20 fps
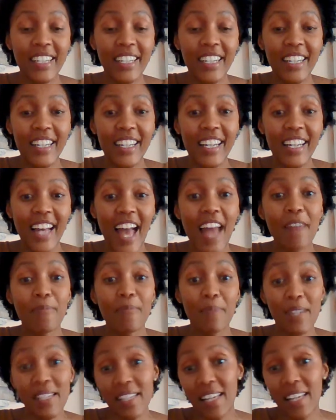and be
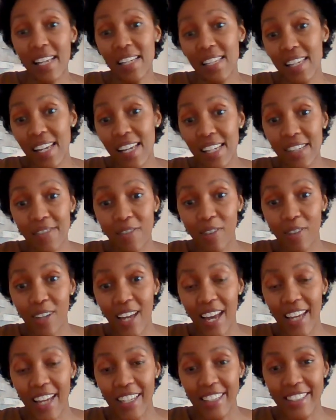successful at
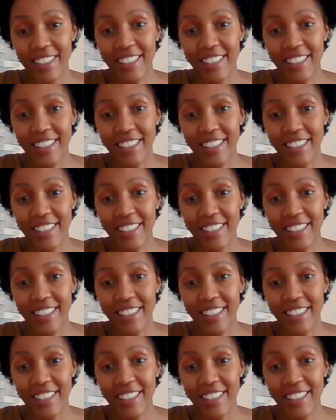it.